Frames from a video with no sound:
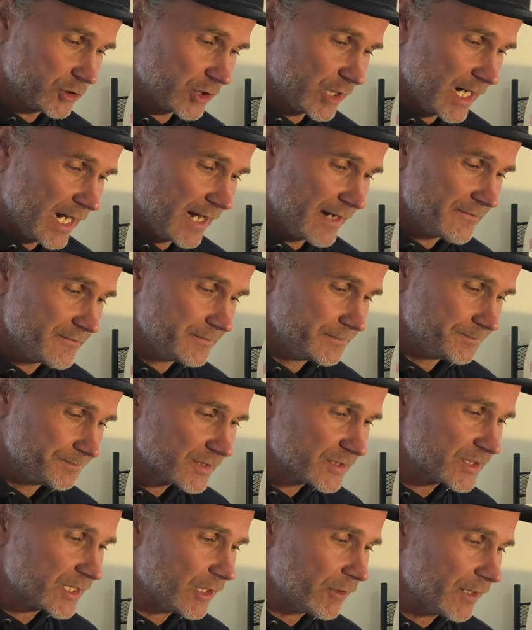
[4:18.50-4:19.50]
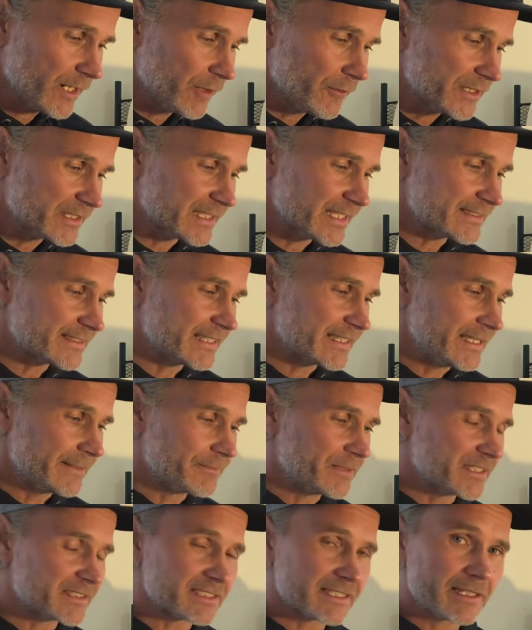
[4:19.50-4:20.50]
drive. So I always like to
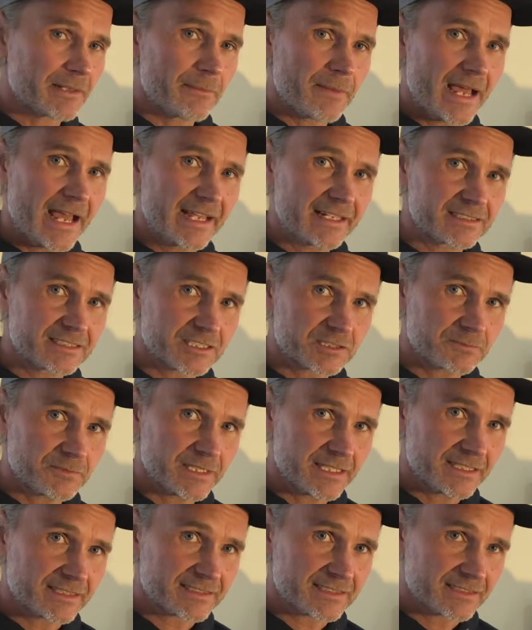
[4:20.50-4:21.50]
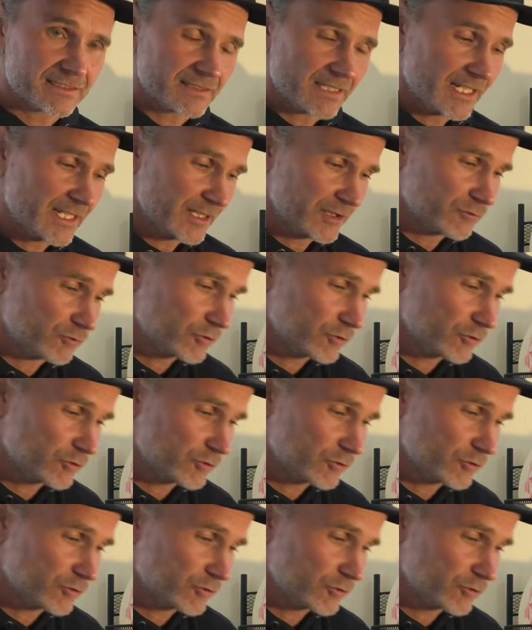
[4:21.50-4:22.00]
keep this in the bag just because I